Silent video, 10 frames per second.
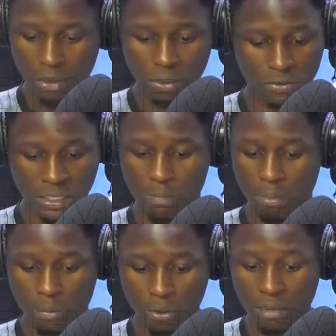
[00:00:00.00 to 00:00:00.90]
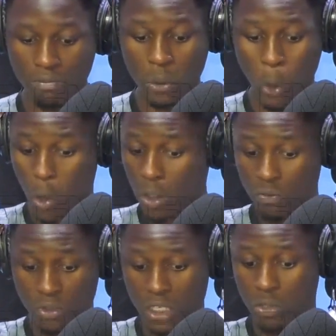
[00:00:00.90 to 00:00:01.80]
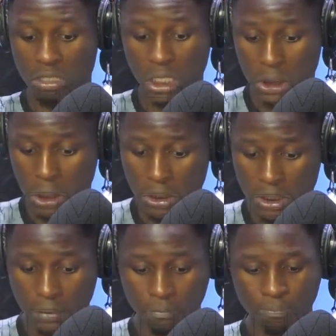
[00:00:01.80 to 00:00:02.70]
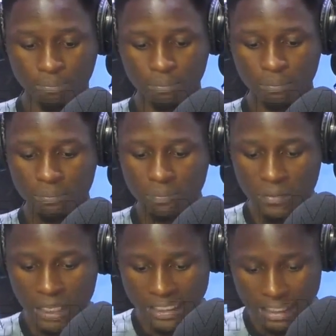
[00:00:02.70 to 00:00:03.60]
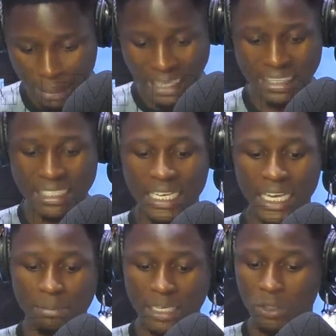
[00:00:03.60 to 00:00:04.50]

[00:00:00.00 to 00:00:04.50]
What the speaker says: We've seen people even call on radio stations demanding names